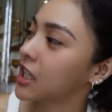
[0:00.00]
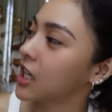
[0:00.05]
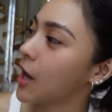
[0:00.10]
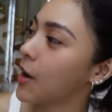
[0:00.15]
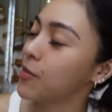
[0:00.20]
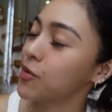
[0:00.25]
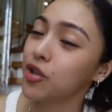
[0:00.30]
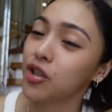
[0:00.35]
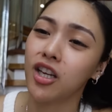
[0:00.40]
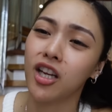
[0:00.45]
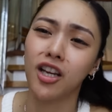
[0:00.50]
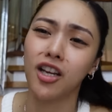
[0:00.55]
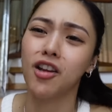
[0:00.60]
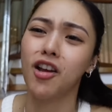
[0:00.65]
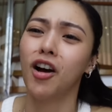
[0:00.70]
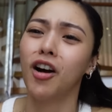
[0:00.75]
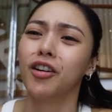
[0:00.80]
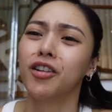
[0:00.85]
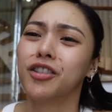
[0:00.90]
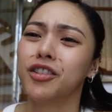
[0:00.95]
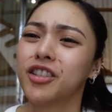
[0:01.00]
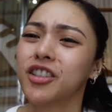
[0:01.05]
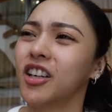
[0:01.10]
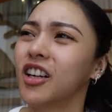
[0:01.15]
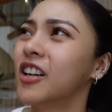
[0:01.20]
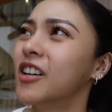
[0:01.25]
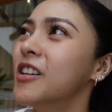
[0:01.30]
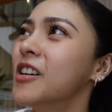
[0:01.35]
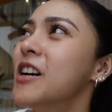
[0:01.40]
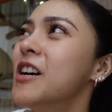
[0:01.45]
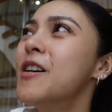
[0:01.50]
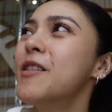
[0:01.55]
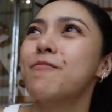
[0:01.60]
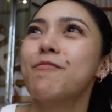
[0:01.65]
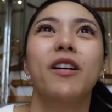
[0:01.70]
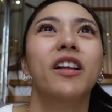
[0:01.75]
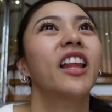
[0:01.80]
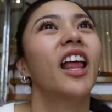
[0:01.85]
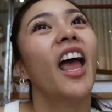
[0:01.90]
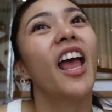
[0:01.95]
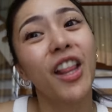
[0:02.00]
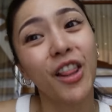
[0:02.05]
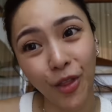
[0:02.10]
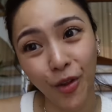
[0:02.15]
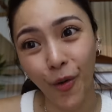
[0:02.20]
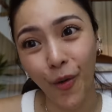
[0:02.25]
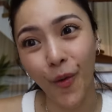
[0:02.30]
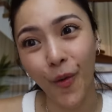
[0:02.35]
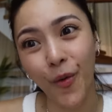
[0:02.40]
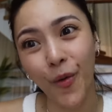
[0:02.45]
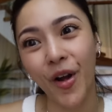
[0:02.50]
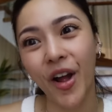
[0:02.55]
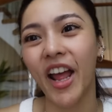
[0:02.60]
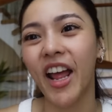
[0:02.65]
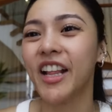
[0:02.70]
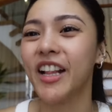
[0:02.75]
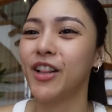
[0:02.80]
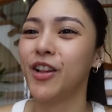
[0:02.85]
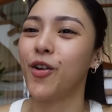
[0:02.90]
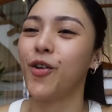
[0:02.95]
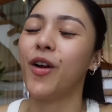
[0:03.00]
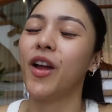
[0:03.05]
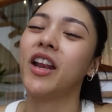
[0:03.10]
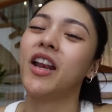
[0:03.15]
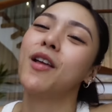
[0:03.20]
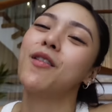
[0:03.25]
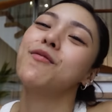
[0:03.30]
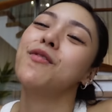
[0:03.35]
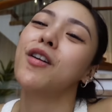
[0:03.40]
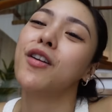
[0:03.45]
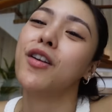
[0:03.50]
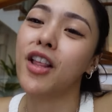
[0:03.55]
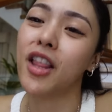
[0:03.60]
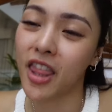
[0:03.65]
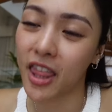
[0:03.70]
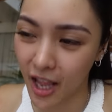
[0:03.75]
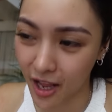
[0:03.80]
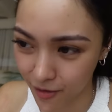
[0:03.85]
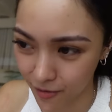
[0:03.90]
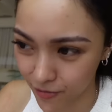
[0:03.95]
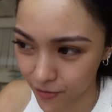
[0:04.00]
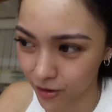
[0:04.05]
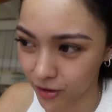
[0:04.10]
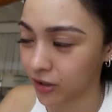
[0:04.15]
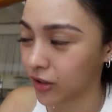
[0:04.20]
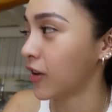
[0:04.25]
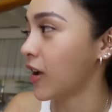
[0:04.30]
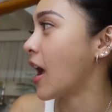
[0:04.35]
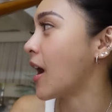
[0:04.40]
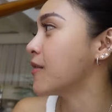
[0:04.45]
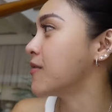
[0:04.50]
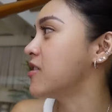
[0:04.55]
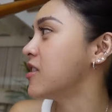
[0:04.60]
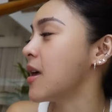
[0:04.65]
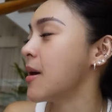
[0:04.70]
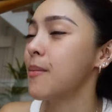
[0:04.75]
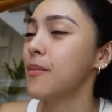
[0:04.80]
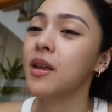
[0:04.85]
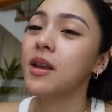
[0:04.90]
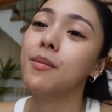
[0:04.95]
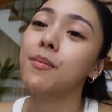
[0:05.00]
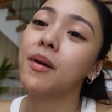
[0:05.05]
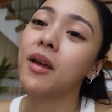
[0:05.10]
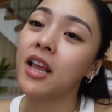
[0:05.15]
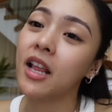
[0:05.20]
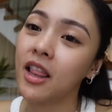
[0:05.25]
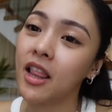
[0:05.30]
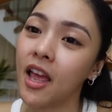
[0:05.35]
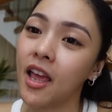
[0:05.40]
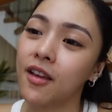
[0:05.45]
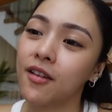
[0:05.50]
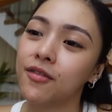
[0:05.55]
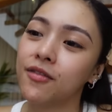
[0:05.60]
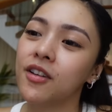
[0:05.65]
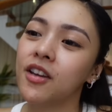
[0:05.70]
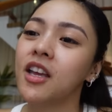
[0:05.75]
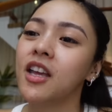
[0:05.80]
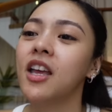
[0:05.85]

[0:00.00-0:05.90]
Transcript: na namin siya, naiyak siya. But I know and I'm very thankful to have them in my life